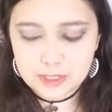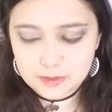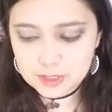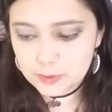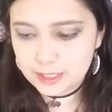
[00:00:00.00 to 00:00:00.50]
you know,
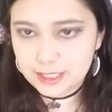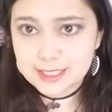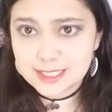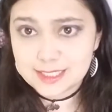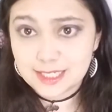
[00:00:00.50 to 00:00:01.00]
it's quick,
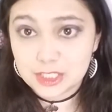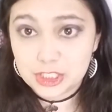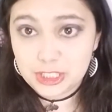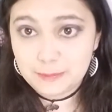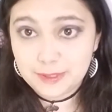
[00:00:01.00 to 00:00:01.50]
it's easy, it's
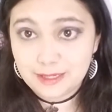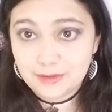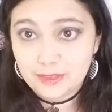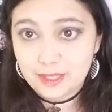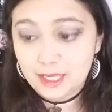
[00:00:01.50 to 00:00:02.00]
cheap and
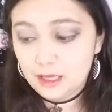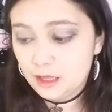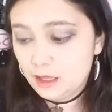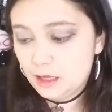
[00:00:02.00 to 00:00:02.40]
everything.